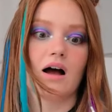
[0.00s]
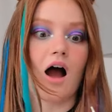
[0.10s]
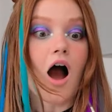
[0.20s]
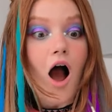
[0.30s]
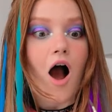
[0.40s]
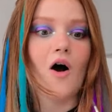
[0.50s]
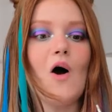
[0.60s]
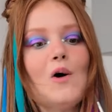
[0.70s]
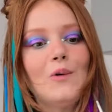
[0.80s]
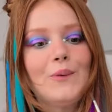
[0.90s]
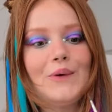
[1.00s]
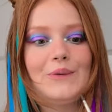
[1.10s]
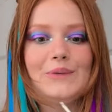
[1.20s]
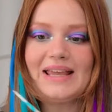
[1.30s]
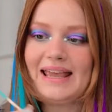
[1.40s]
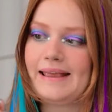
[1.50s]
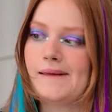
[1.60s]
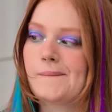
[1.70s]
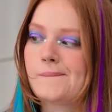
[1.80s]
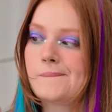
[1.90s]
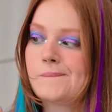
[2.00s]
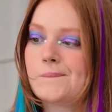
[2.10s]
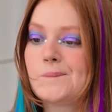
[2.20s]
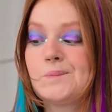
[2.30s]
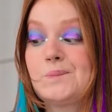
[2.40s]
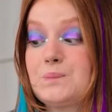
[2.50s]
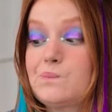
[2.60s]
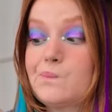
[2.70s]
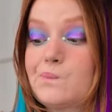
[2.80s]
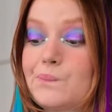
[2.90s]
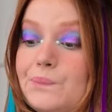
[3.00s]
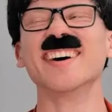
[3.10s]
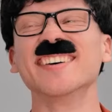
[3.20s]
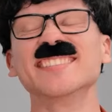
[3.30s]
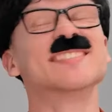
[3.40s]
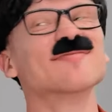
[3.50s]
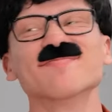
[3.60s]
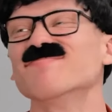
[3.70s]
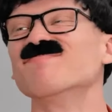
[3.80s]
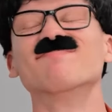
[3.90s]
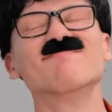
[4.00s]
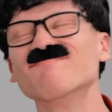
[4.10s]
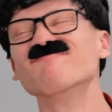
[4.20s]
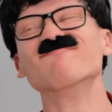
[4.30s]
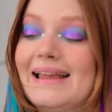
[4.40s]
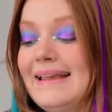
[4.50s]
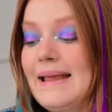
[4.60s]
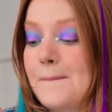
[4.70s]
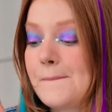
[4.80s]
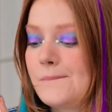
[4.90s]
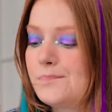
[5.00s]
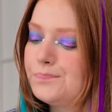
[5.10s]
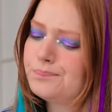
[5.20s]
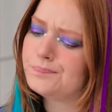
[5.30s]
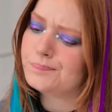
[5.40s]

it. Ooh, this'll be fun. Hmm, what color should I use? I'm sure it'll be